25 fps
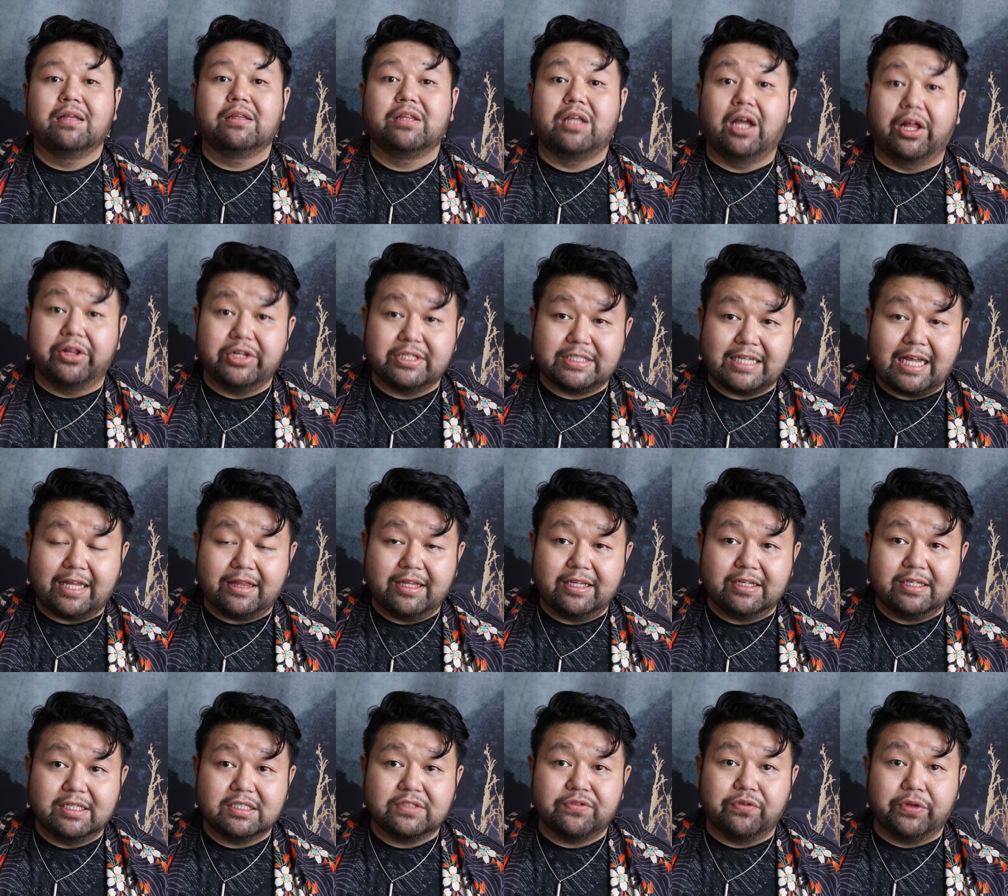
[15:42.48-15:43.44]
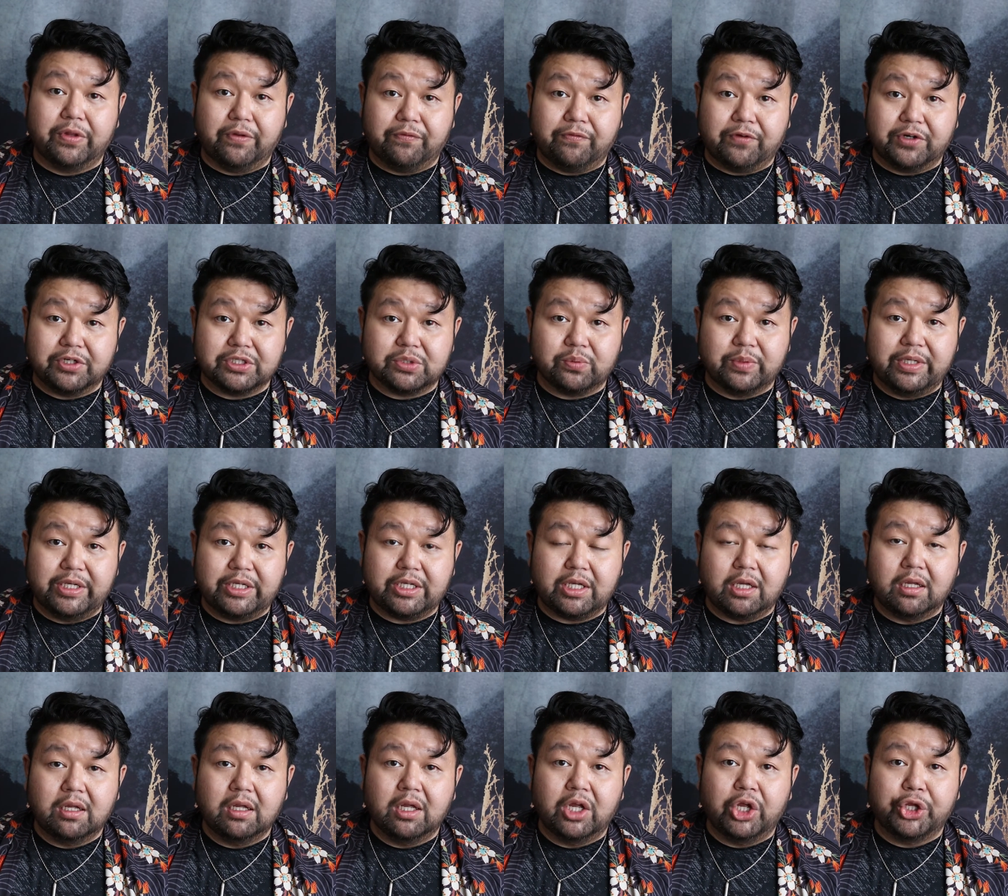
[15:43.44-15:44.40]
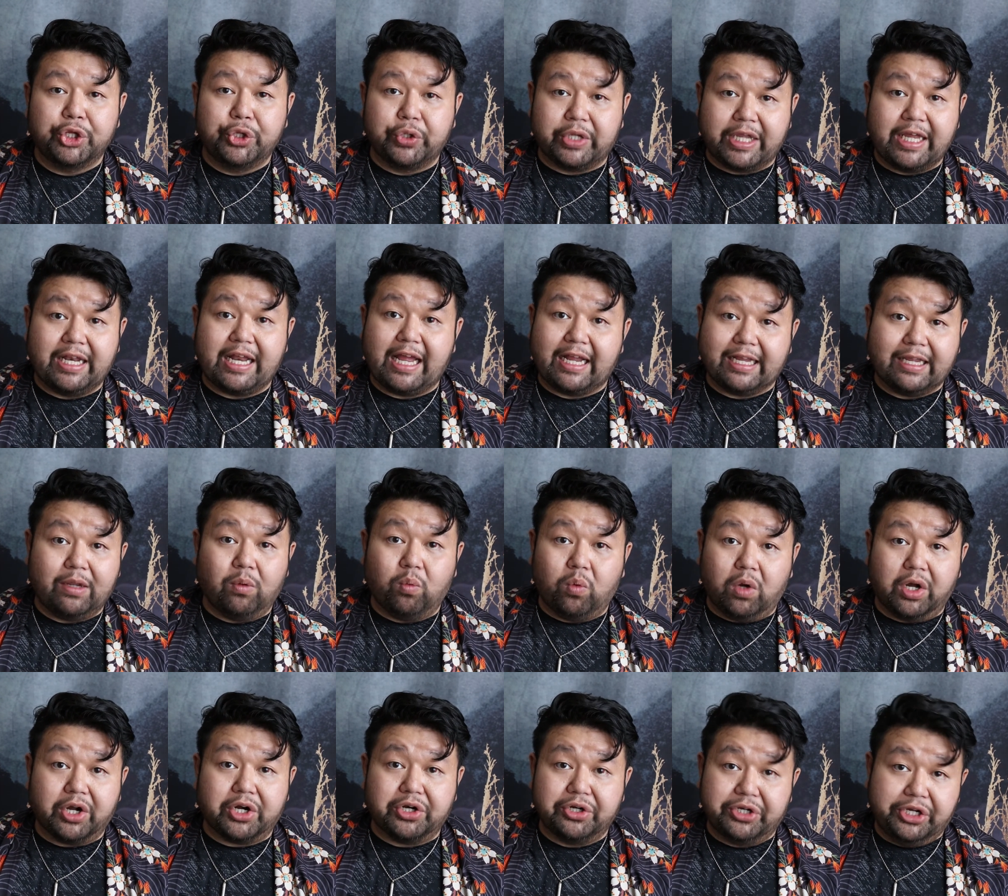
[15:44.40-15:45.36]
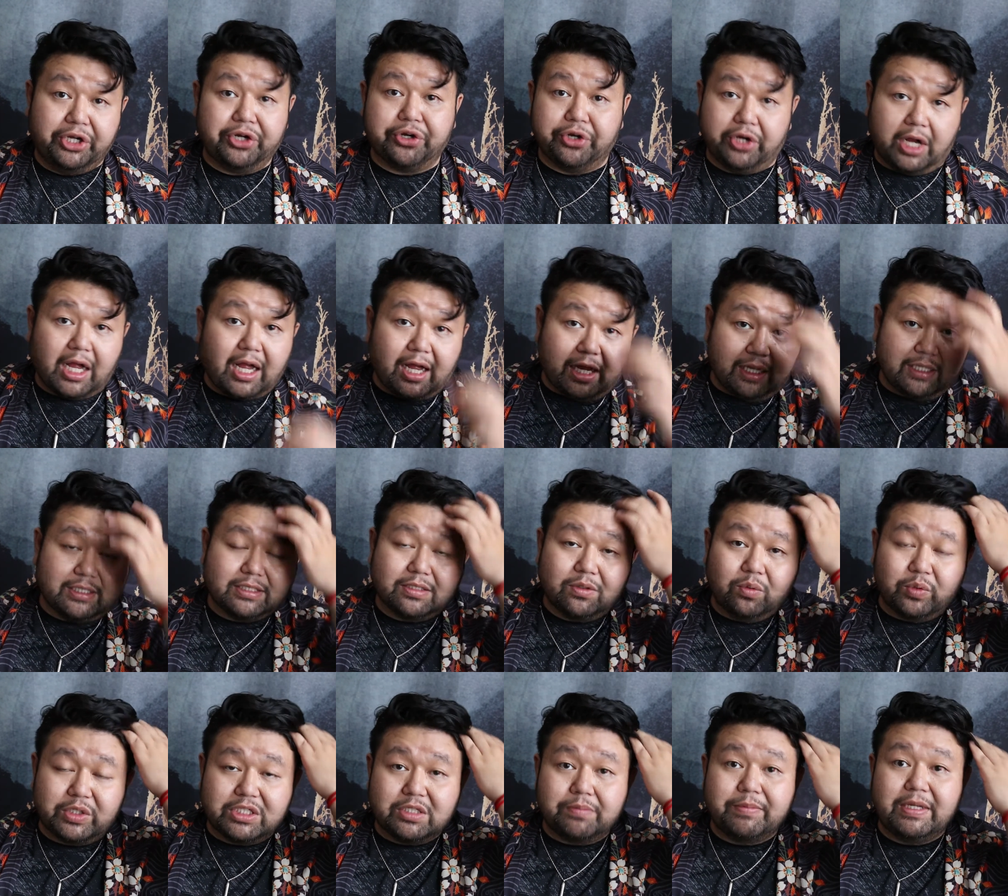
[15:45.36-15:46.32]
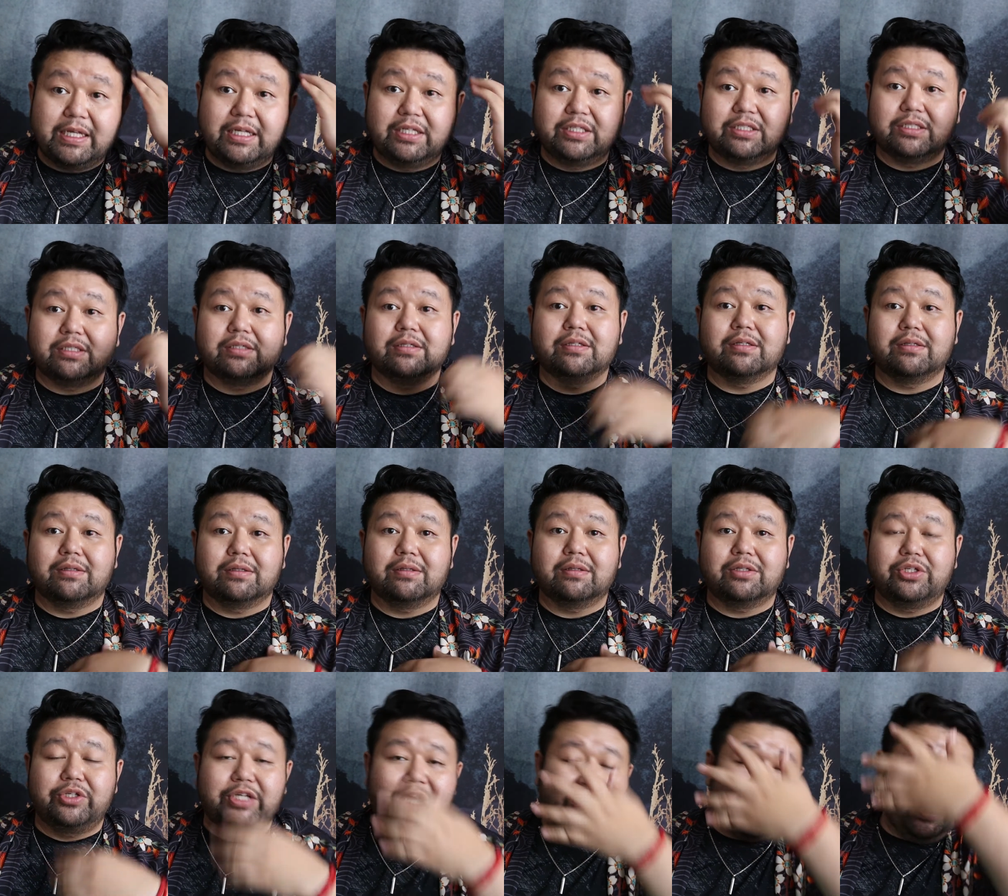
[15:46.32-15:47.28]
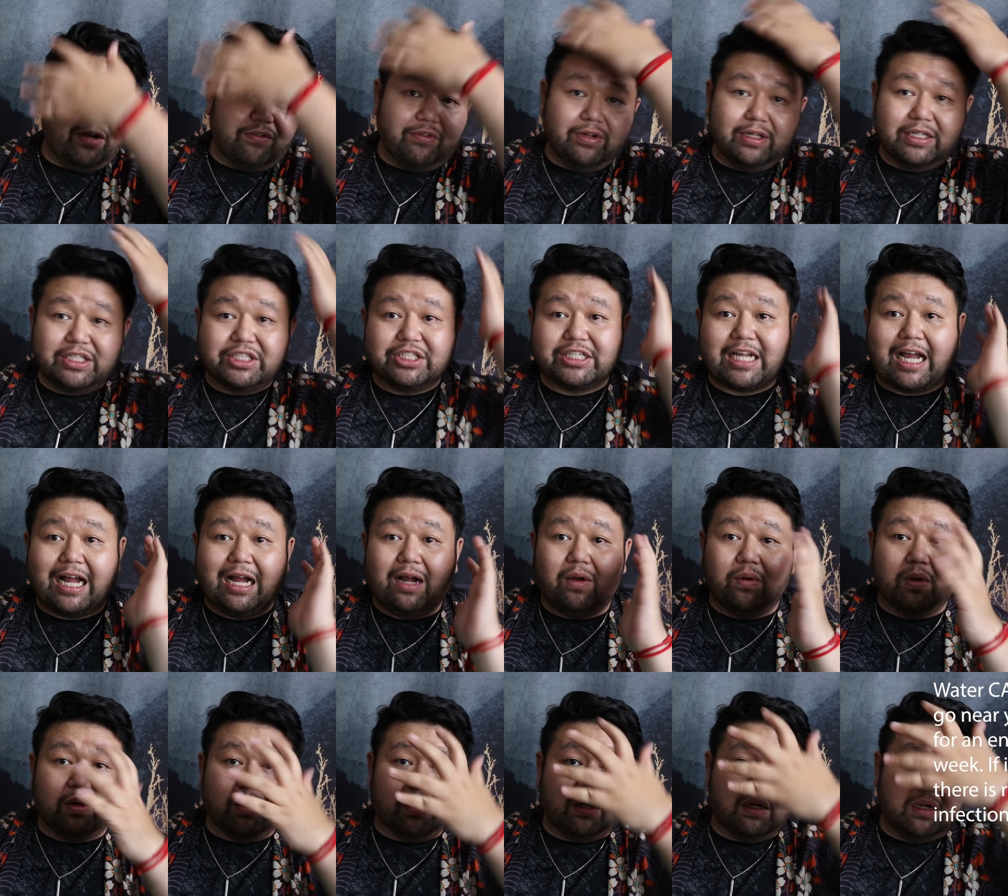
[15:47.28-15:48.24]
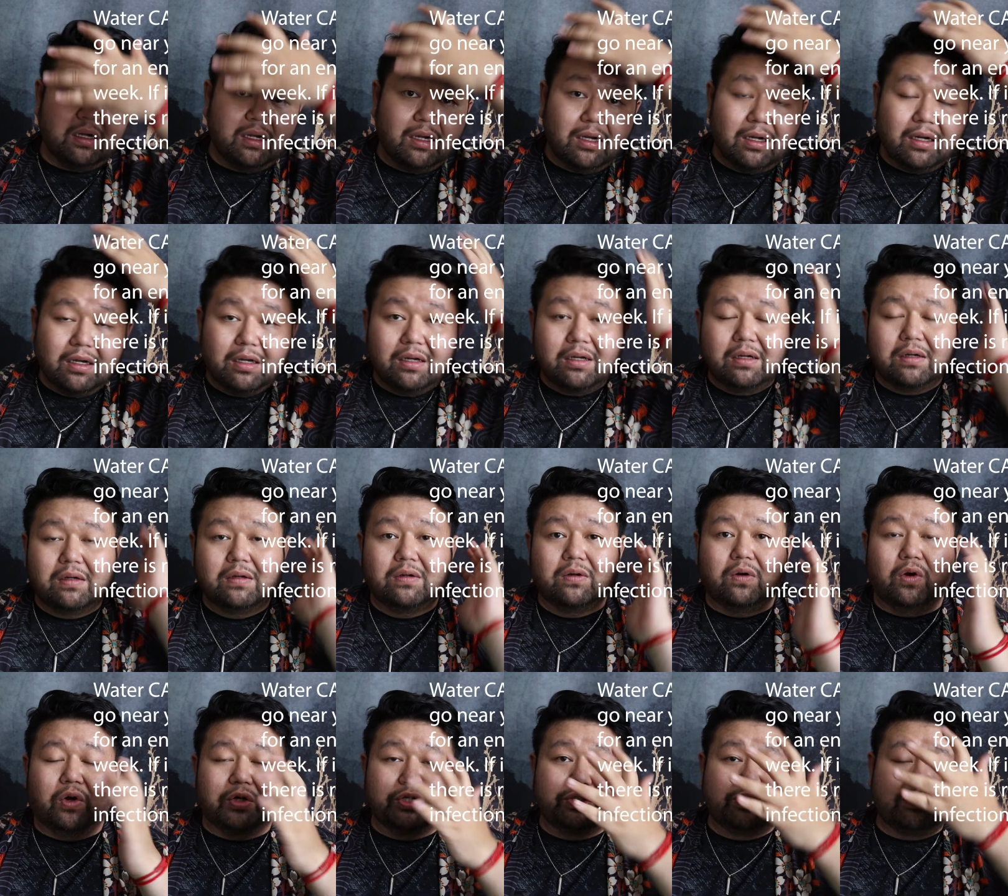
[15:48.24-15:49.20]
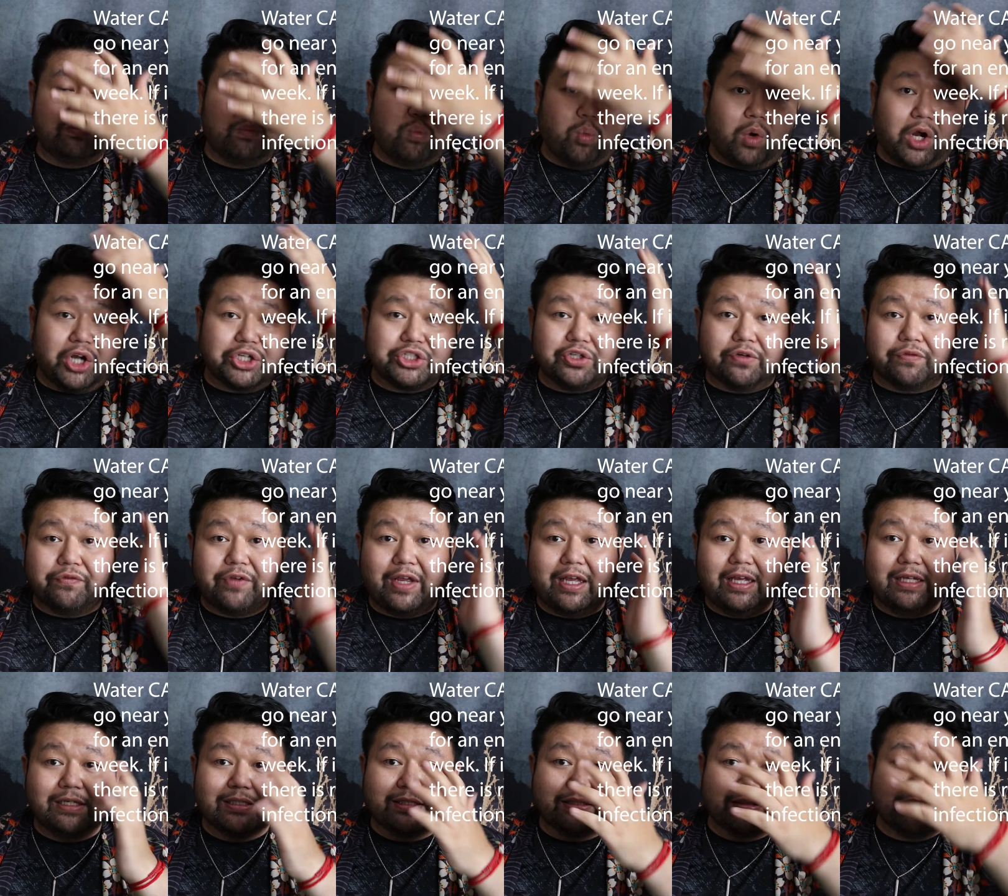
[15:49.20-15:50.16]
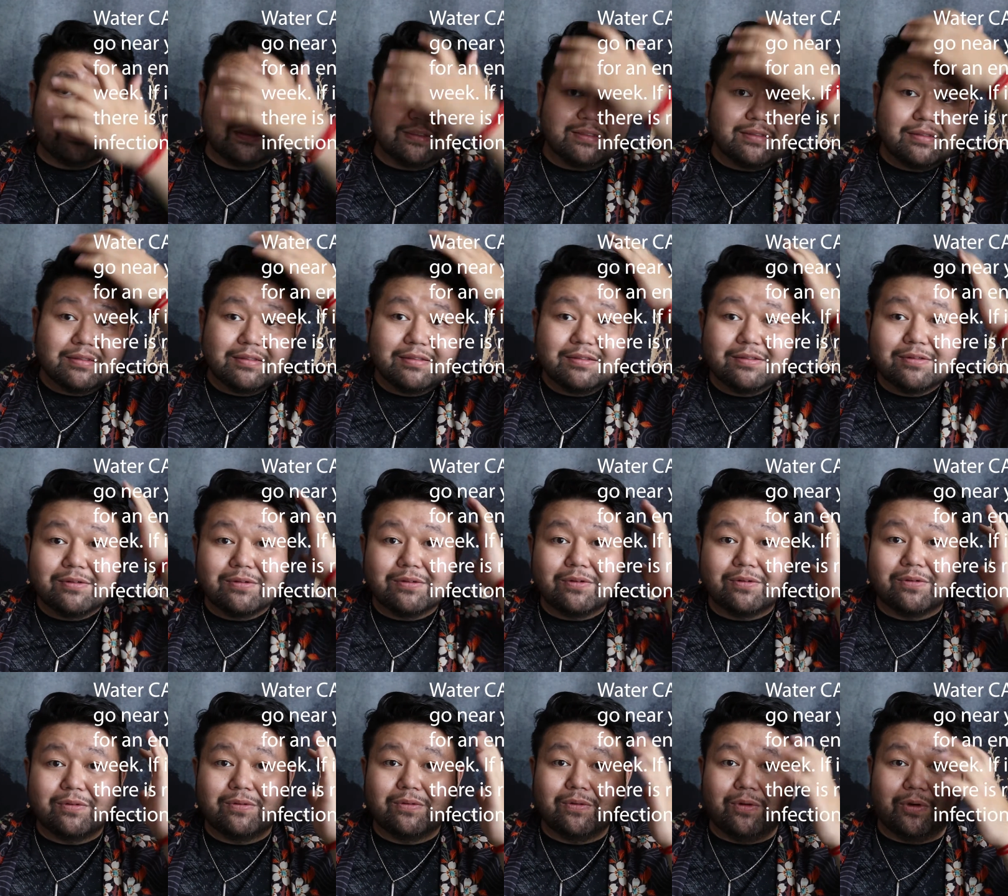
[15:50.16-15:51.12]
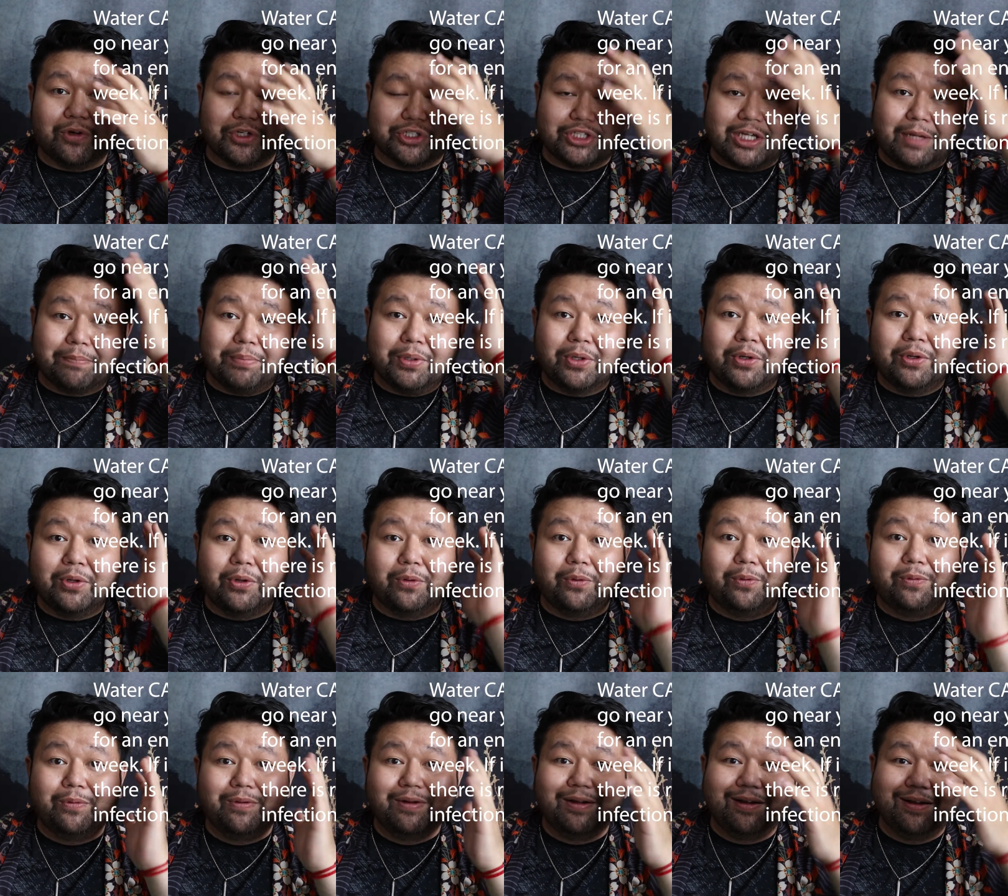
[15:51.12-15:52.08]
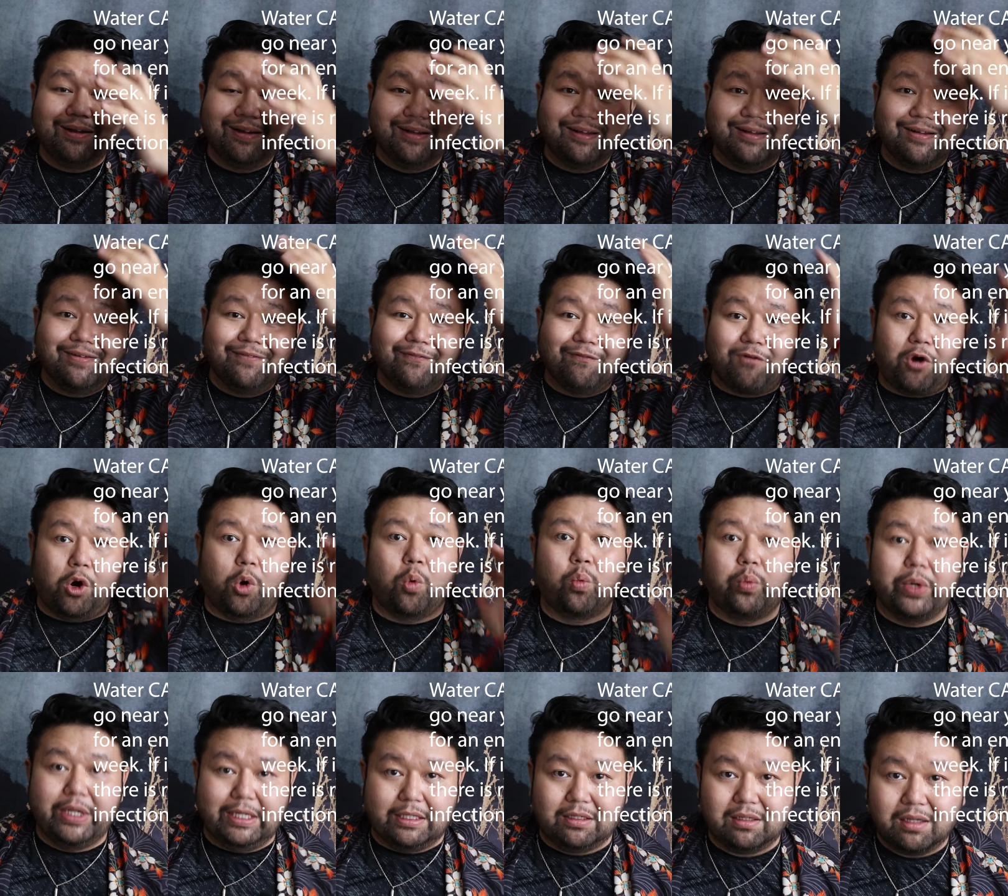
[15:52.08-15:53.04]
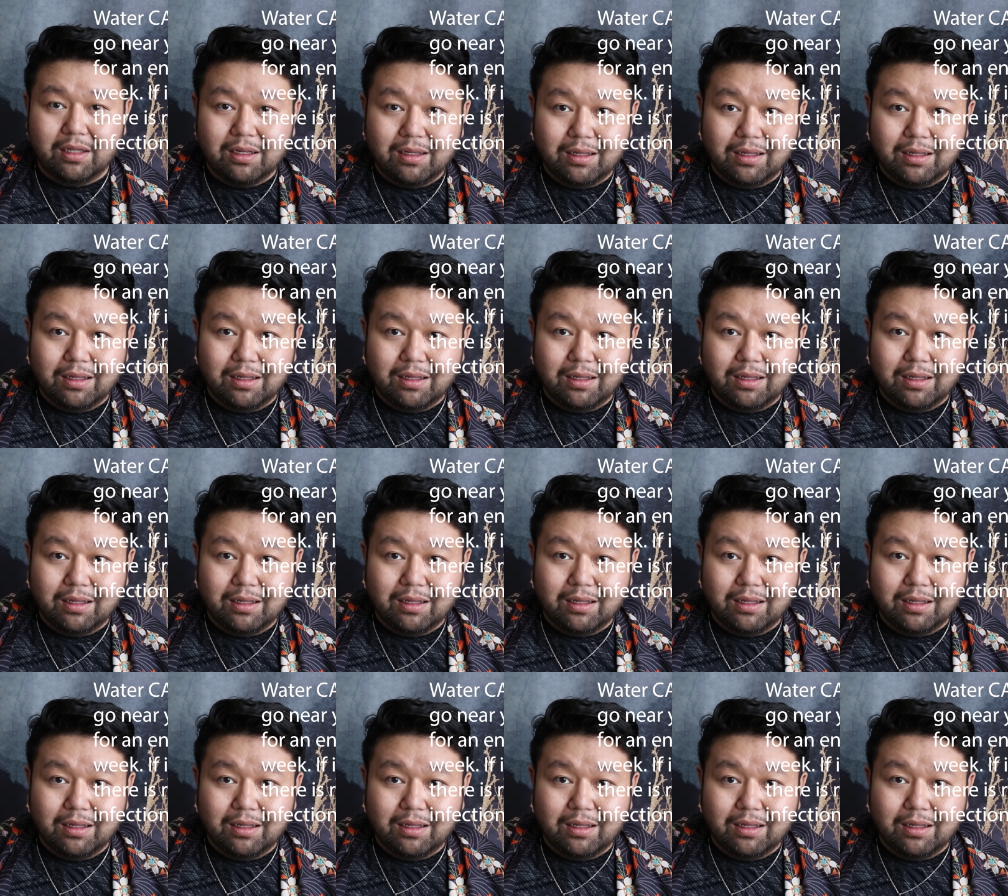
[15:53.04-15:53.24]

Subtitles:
The other sad thing is, for the first week, you cannot get water near your eyes. Which means you can't really shower or wash your face or shampoo for a week.